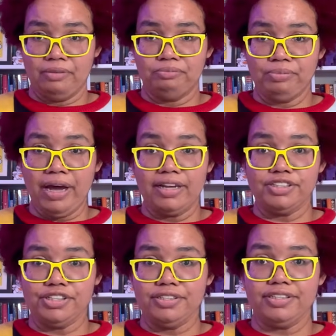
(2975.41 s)

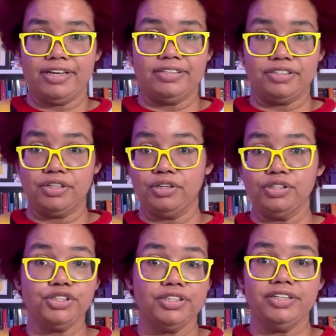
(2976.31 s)
polishes as
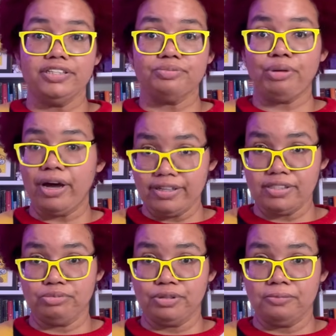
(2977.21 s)
cushioned as
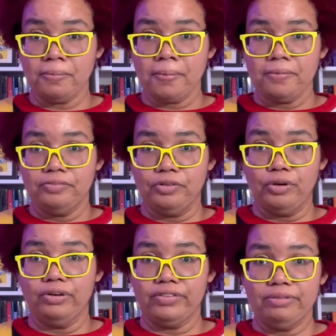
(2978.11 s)
possible
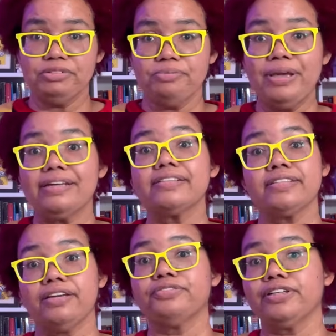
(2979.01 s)
for them to make it
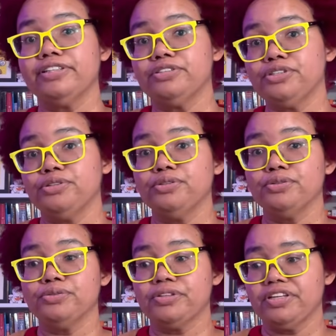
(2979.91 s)
safely
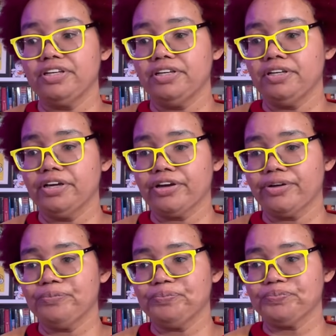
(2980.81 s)
to the
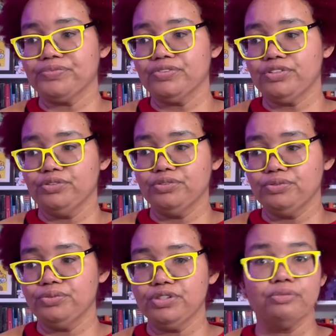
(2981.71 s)

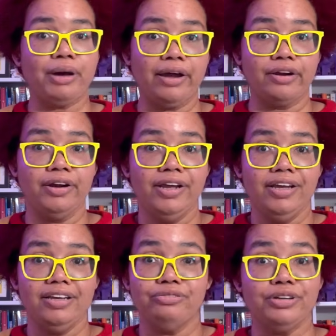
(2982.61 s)
to the buyer.
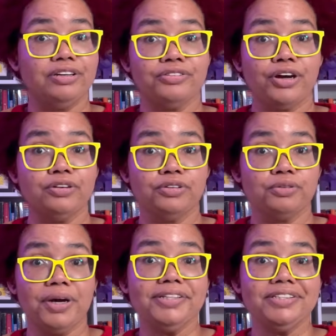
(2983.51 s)
If any of y'all who are
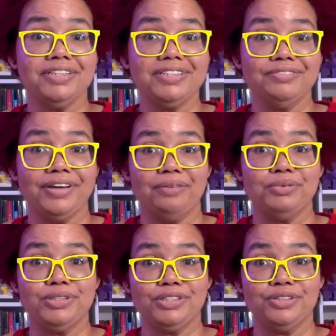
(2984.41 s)
watching this have
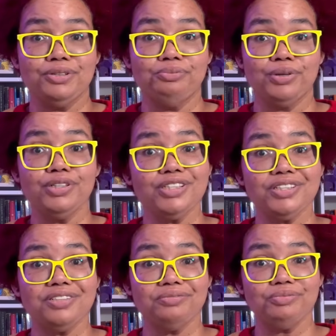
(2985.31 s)
happened to
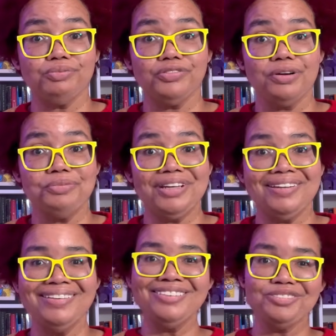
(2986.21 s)
purchase from
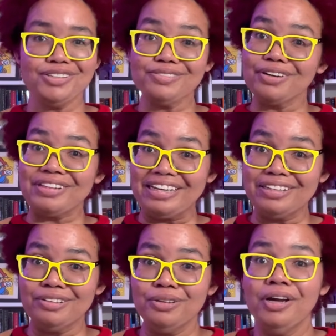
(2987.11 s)
me, first of all,
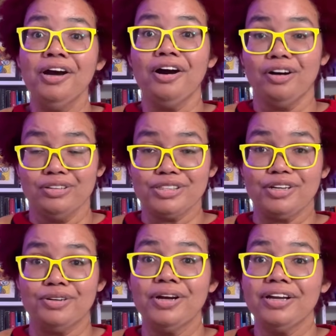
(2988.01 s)
thank you.
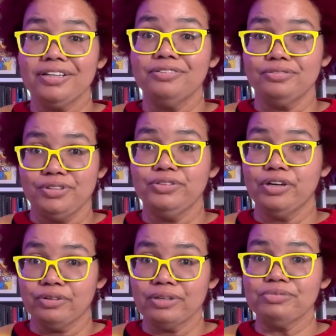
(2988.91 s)
Also, you
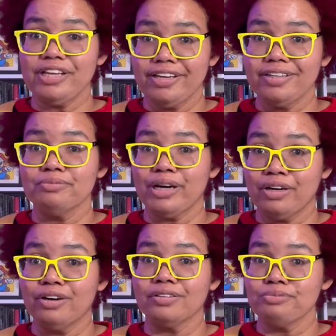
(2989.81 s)
know what I'm saying
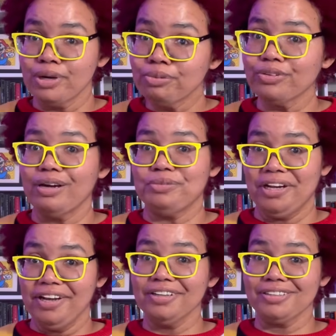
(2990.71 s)
about all the bubble wrap that
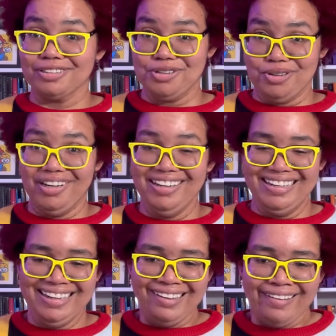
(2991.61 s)
I
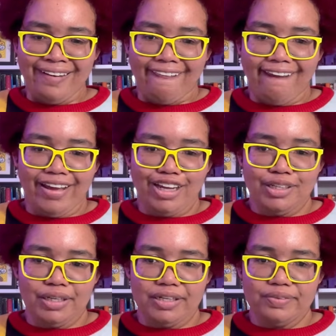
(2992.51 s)
include.
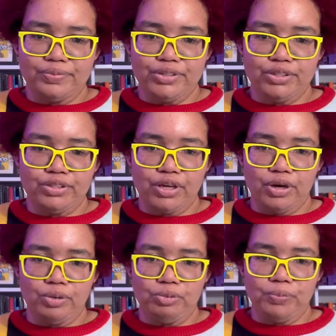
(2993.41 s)
And
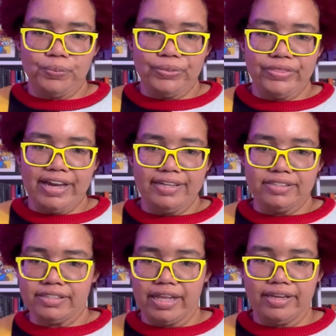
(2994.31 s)
so
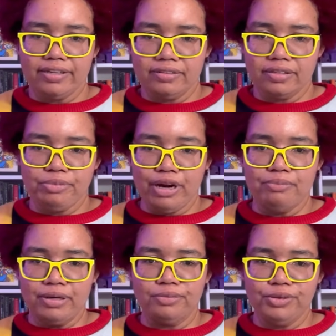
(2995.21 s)
that's like the bare
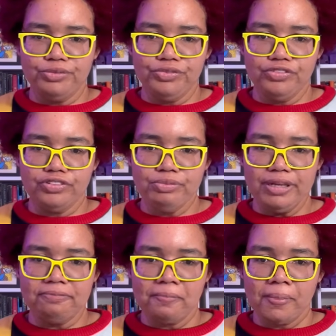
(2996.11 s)
minimum for
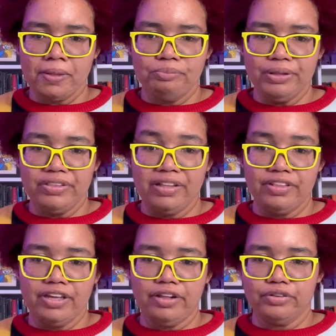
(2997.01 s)
me. But then
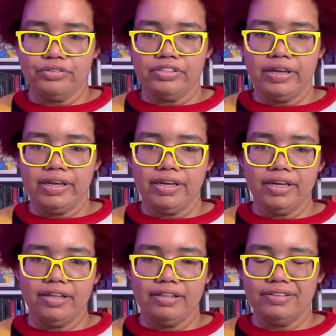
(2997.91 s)
the other
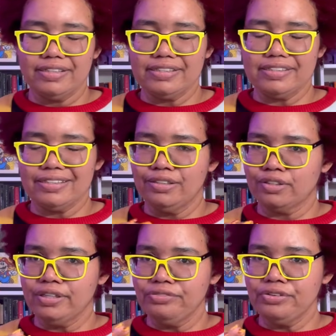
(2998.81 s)
thing that's a
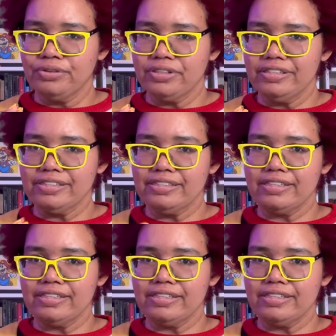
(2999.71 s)
little iffy with this is